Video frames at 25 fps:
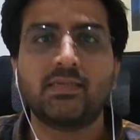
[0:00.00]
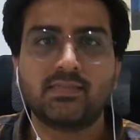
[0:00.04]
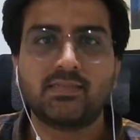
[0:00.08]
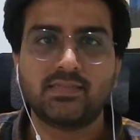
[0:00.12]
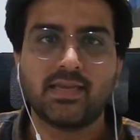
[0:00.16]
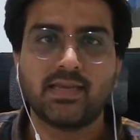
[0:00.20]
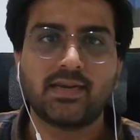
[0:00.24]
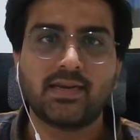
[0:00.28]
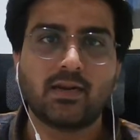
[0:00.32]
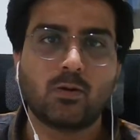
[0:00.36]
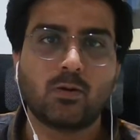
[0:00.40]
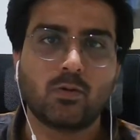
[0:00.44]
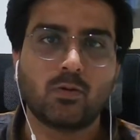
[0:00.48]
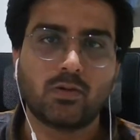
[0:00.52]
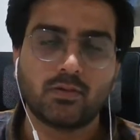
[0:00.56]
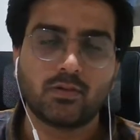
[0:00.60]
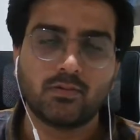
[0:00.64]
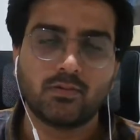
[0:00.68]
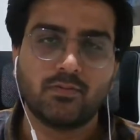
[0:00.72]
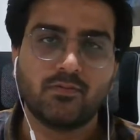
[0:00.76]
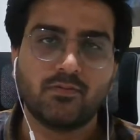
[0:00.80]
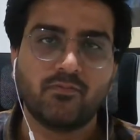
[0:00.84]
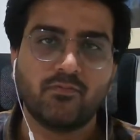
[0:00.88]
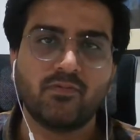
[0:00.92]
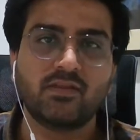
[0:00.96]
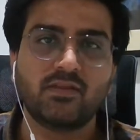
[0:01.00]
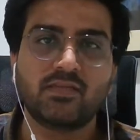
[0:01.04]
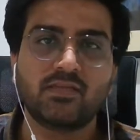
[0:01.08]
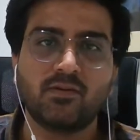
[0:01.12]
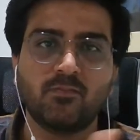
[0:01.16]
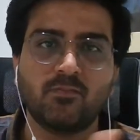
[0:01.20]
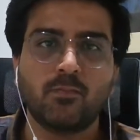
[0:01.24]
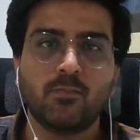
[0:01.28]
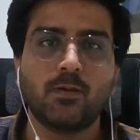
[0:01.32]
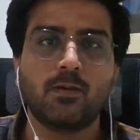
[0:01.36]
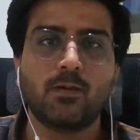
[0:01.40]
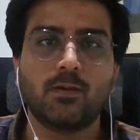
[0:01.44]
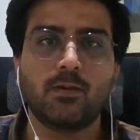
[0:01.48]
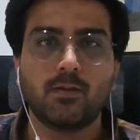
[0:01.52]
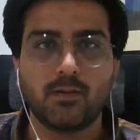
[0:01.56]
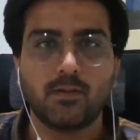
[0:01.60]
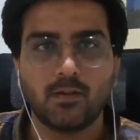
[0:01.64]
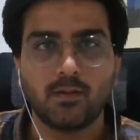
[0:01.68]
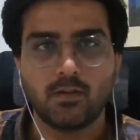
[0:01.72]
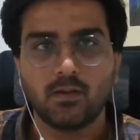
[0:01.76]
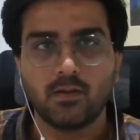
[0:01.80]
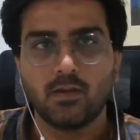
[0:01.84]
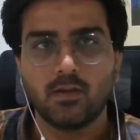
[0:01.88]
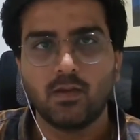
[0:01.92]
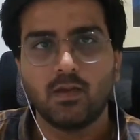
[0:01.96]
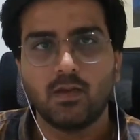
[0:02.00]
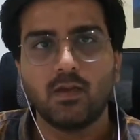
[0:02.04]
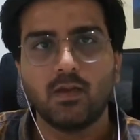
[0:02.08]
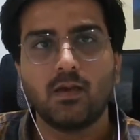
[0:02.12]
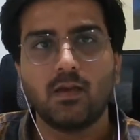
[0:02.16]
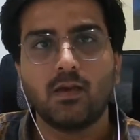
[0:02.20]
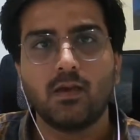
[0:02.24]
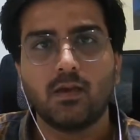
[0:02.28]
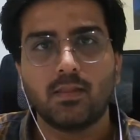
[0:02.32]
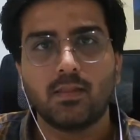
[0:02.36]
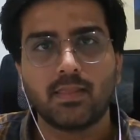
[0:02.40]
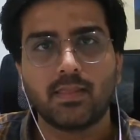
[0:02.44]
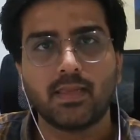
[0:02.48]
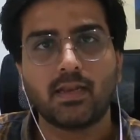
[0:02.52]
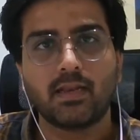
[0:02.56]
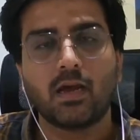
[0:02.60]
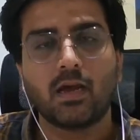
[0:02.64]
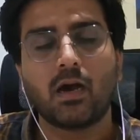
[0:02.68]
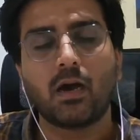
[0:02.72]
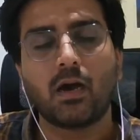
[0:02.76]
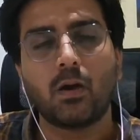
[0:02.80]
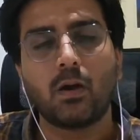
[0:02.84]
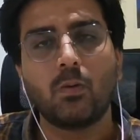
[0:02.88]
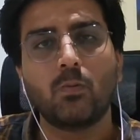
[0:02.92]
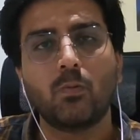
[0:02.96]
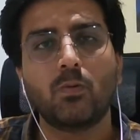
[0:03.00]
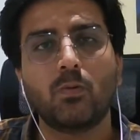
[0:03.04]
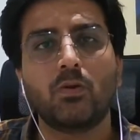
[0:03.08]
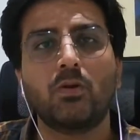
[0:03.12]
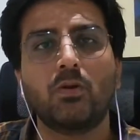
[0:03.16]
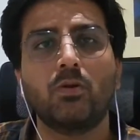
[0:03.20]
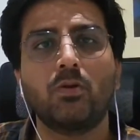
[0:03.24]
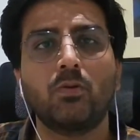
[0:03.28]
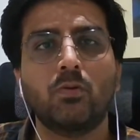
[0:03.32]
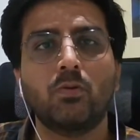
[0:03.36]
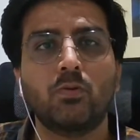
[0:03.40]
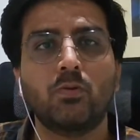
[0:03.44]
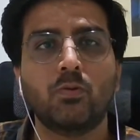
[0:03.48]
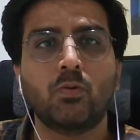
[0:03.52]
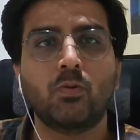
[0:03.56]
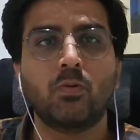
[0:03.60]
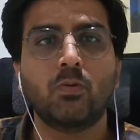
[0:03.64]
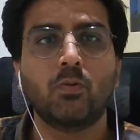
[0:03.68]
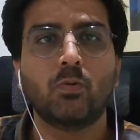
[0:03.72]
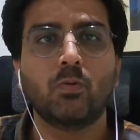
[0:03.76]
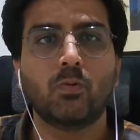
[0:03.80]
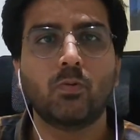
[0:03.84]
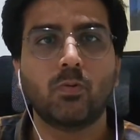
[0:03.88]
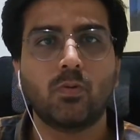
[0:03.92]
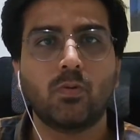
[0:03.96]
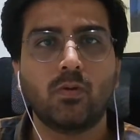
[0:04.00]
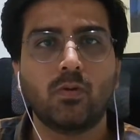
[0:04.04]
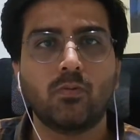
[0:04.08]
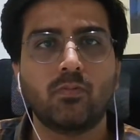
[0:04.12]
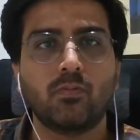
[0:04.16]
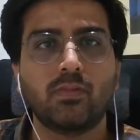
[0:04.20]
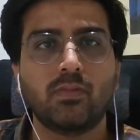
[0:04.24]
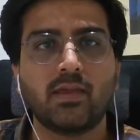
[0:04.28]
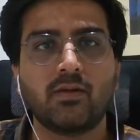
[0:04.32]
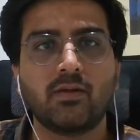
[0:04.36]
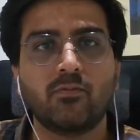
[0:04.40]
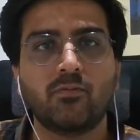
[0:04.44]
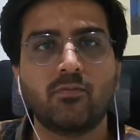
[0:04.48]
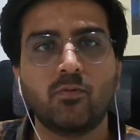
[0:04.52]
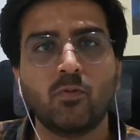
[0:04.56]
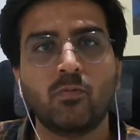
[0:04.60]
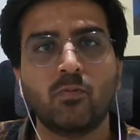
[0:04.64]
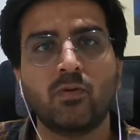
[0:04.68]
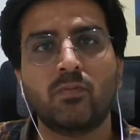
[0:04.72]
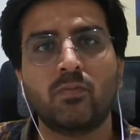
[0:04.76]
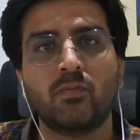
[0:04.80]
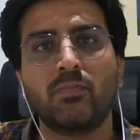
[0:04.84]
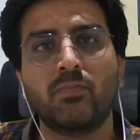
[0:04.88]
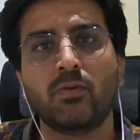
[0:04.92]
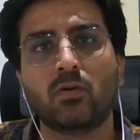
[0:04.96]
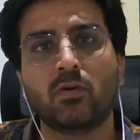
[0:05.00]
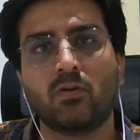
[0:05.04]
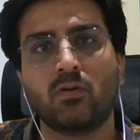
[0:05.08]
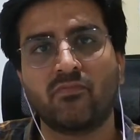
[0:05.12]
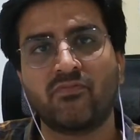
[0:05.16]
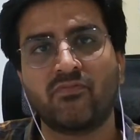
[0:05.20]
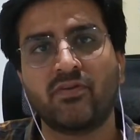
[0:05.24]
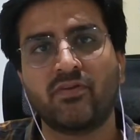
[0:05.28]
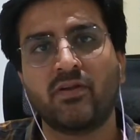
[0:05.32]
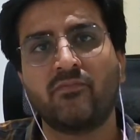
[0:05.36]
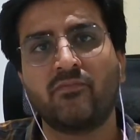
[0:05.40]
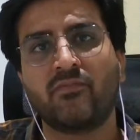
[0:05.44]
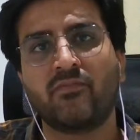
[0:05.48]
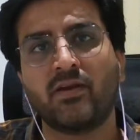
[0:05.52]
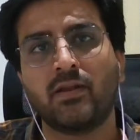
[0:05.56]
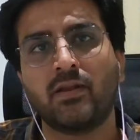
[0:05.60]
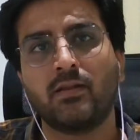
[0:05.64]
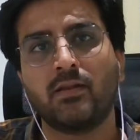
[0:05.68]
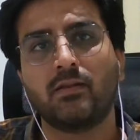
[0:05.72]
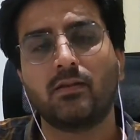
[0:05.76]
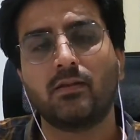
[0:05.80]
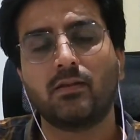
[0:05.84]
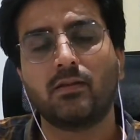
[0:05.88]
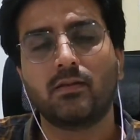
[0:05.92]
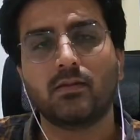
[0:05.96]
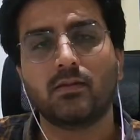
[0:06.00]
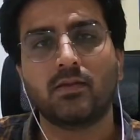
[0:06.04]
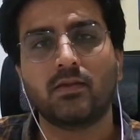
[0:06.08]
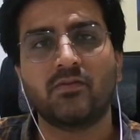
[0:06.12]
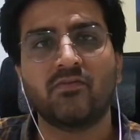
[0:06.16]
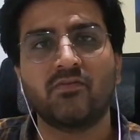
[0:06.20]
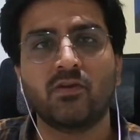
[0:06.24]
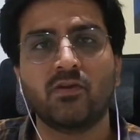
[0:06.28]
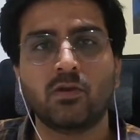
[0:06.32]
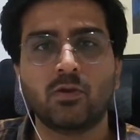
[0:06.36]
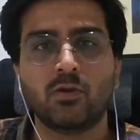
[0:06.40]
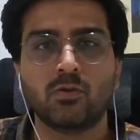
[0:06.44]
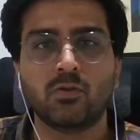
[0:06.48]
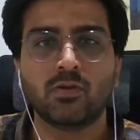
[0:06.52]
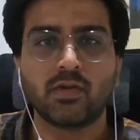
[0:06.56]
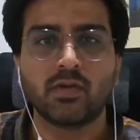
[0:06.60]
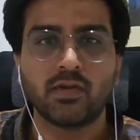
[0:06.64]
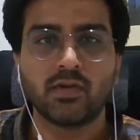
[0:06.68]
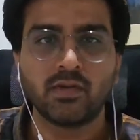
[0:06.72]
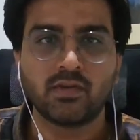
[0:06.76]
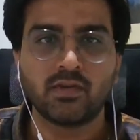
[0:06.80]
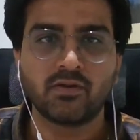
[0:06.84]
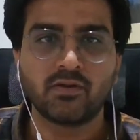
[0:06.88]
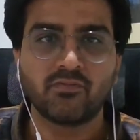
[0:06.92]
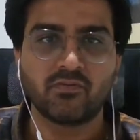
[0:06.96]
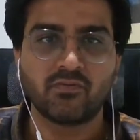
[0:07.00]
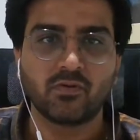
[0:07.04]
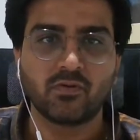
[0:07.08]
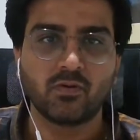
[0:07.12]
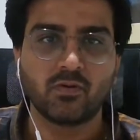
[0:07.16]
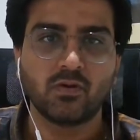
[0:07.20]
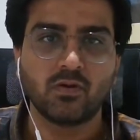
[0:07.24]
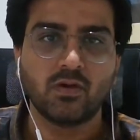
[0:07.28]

that out with someone, then how would you know that you would be confident while giving you the interview?